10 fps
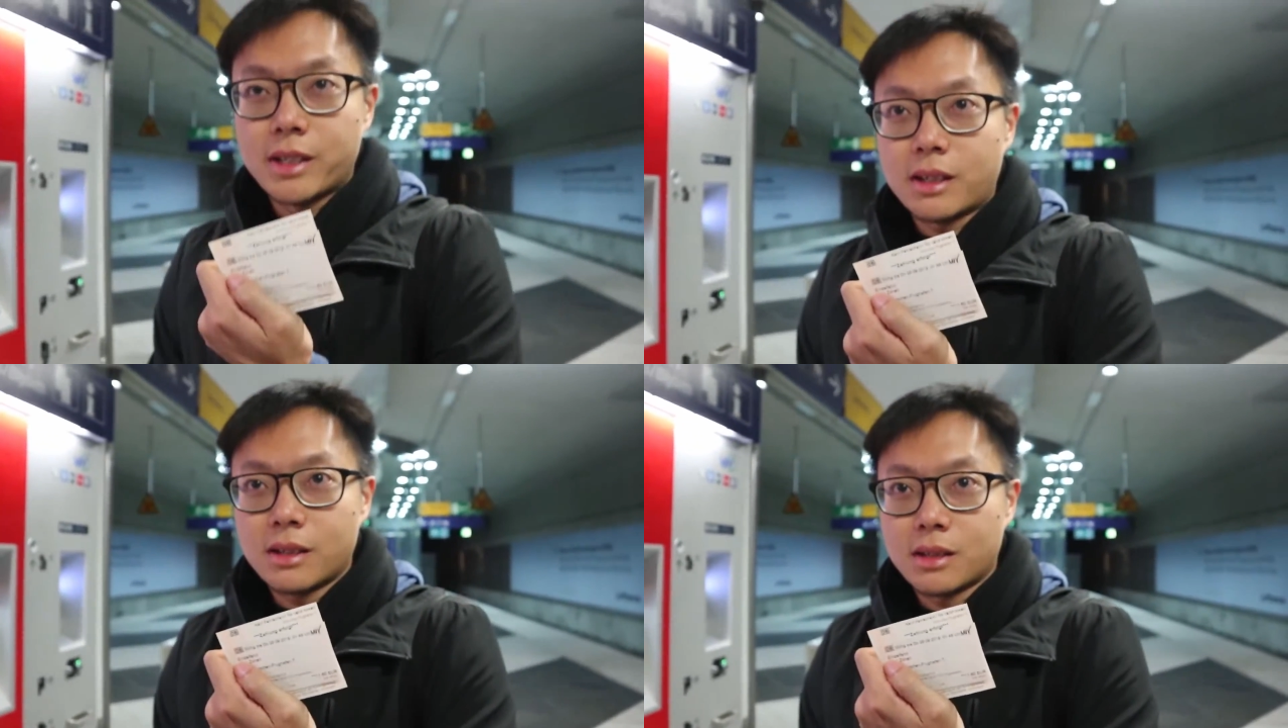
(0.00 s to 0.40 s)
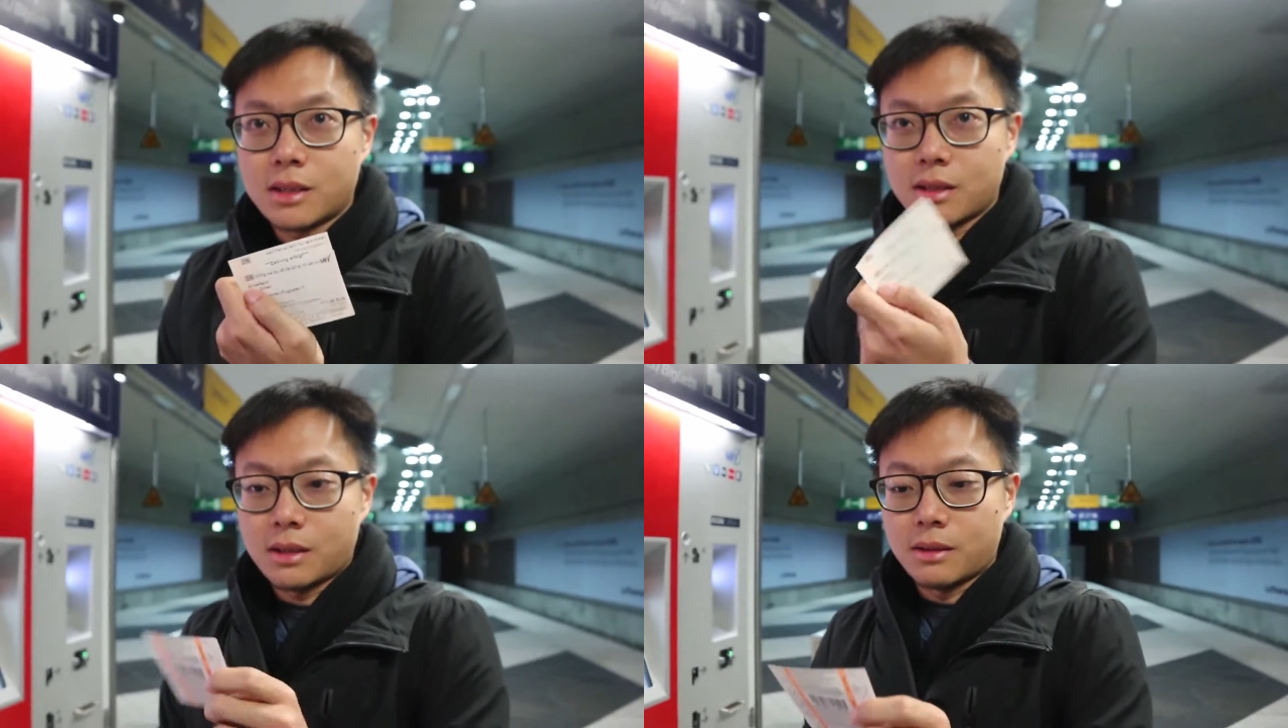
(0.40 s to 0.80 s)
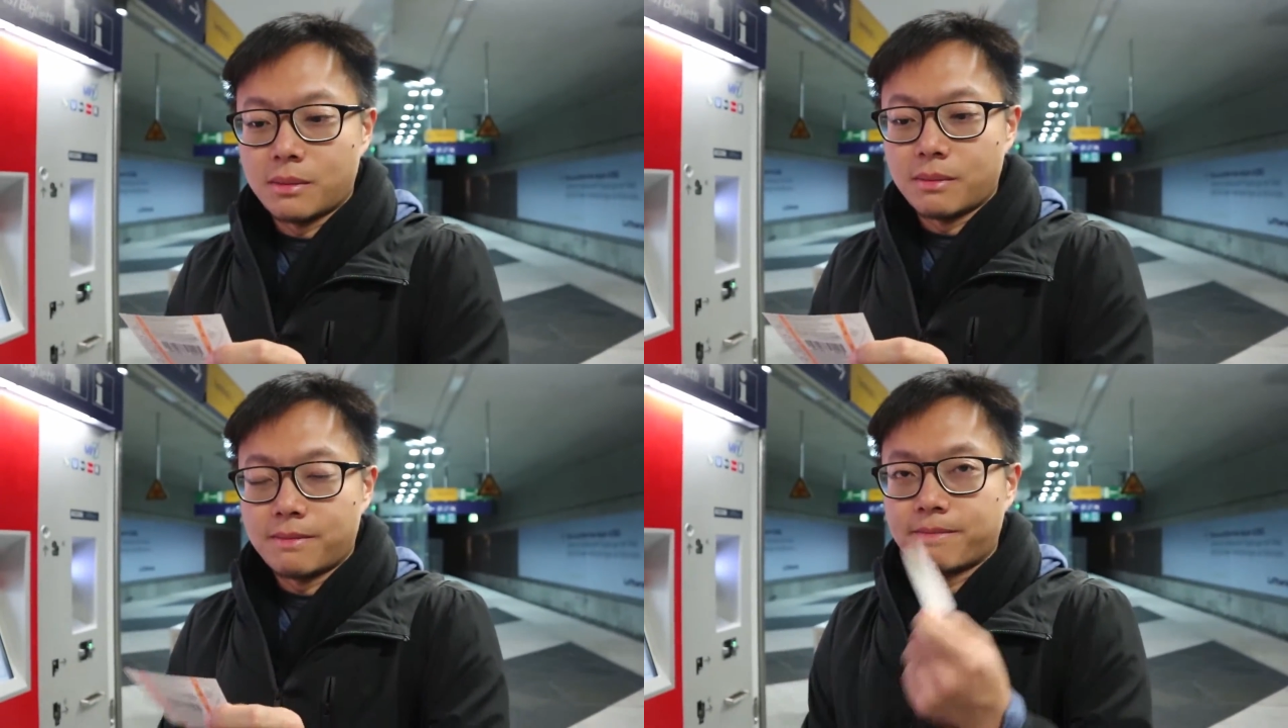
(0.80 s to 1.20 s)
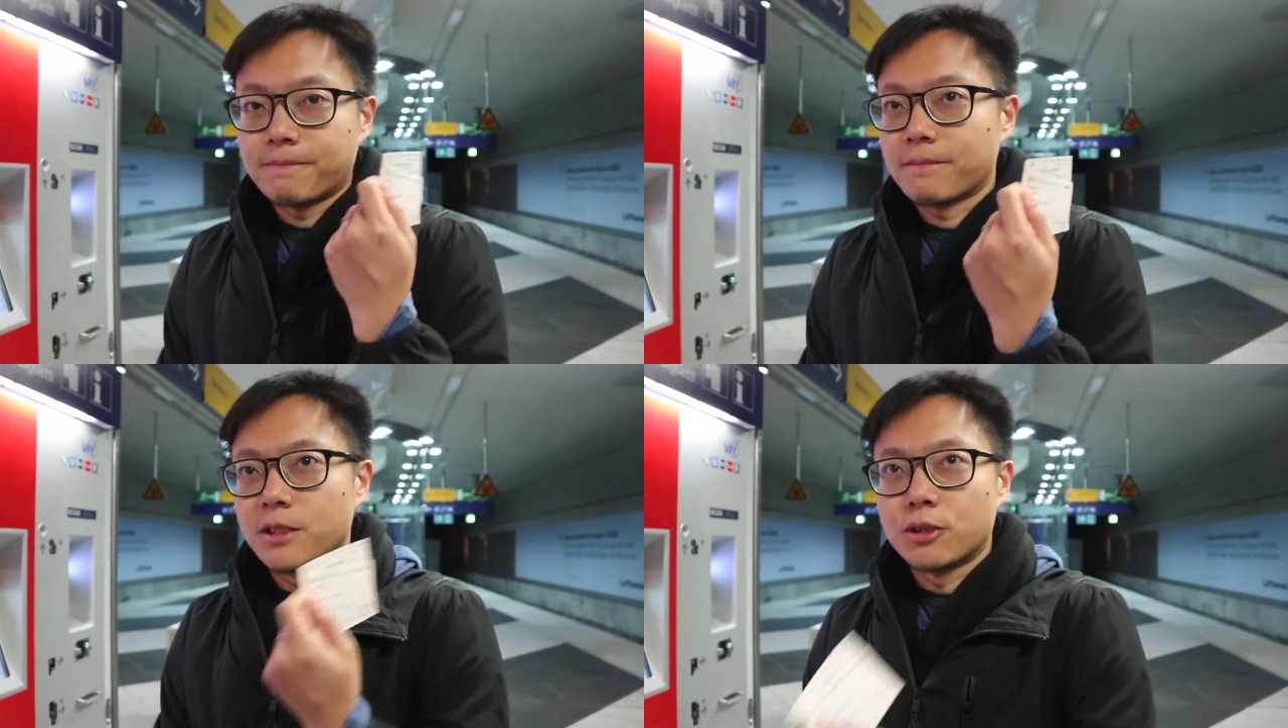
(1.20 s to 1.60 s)
tickets.
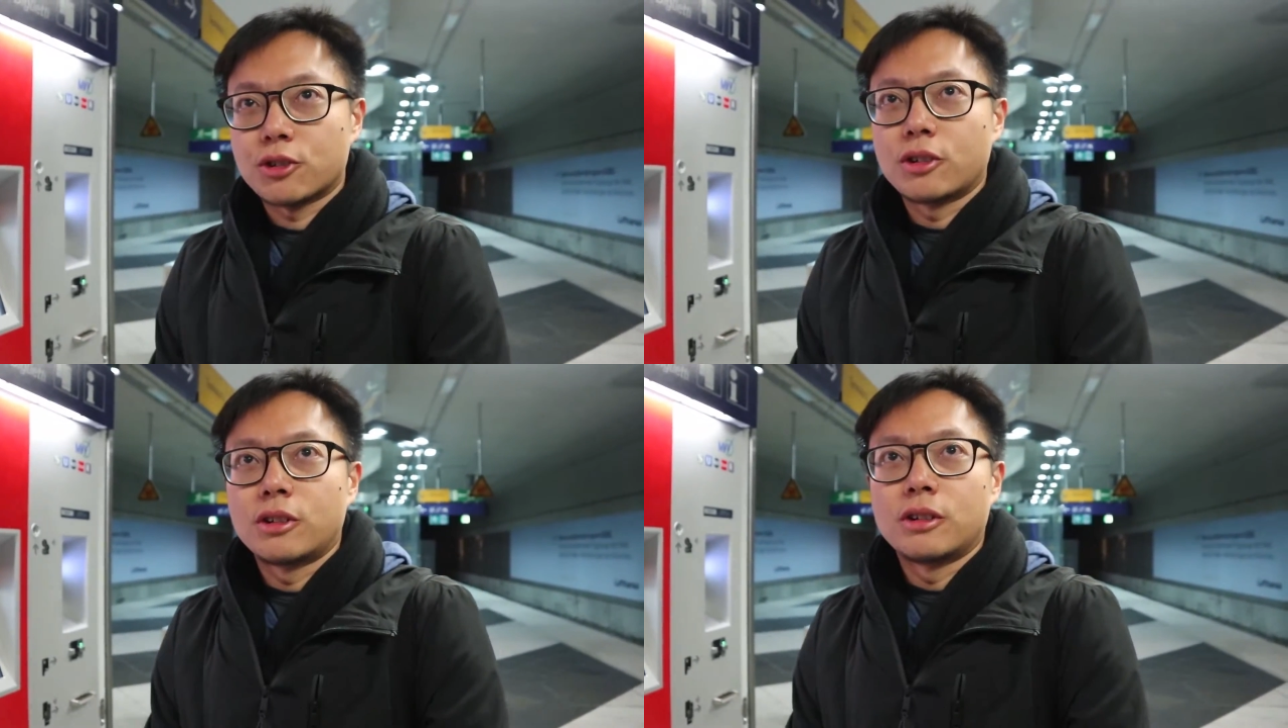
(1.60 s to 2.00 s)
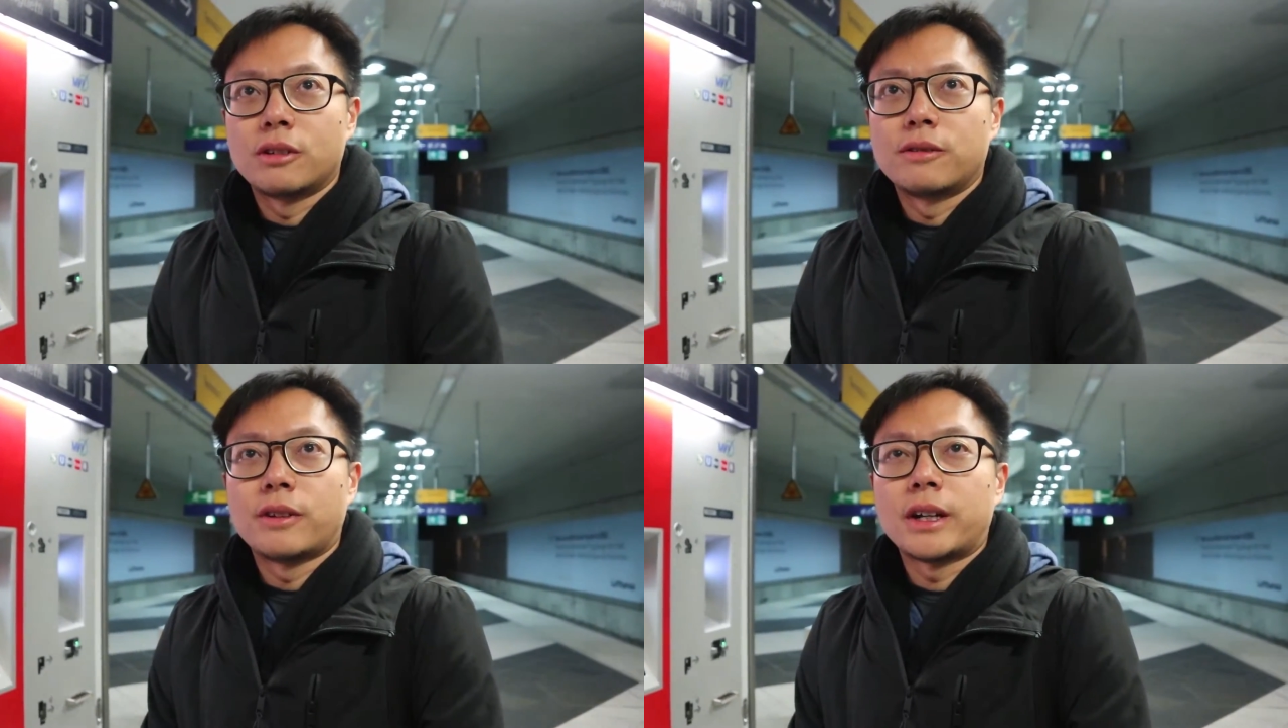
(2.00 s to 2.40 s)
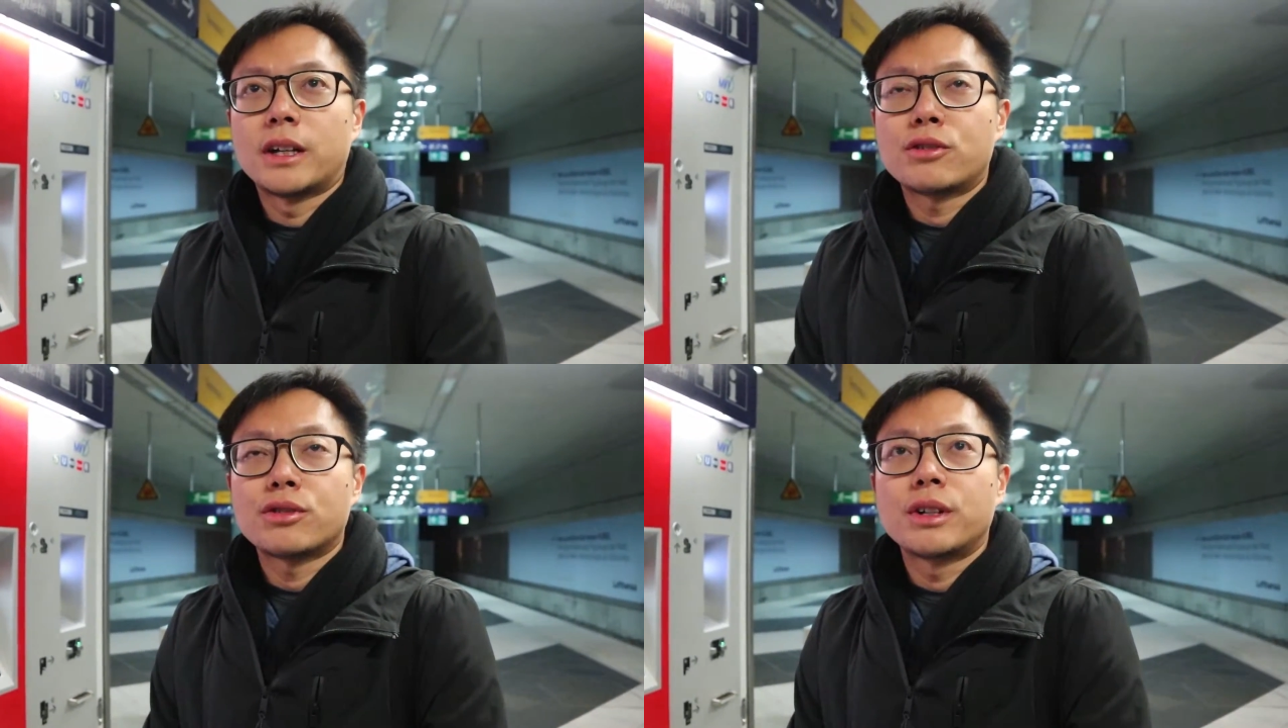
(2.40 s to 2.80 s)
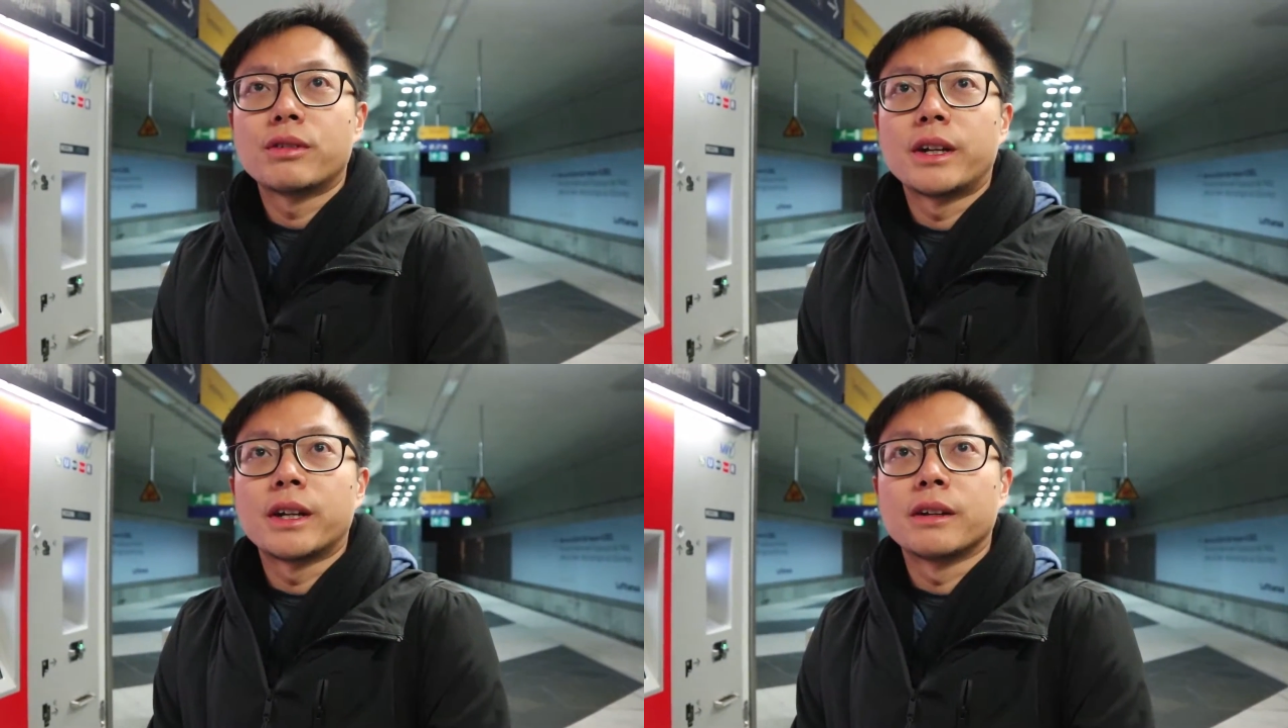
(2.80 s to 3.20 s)
Just gonna find our train
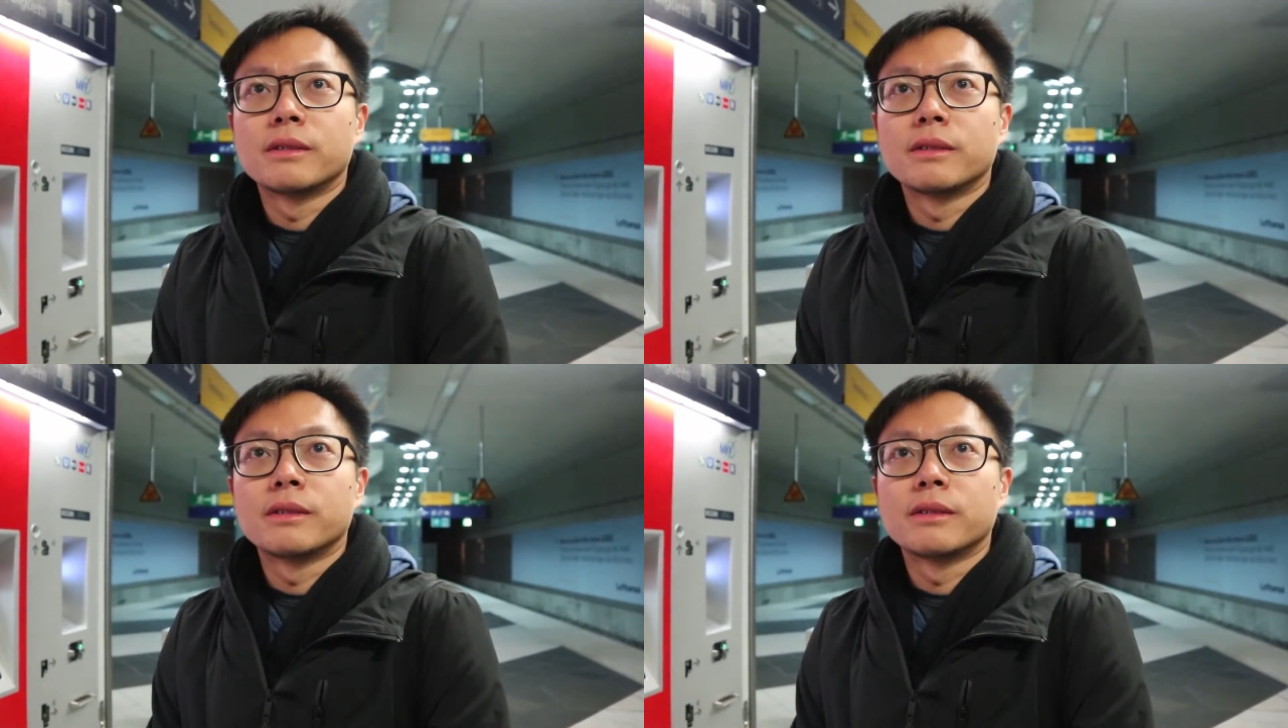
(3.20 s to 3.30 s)
right now.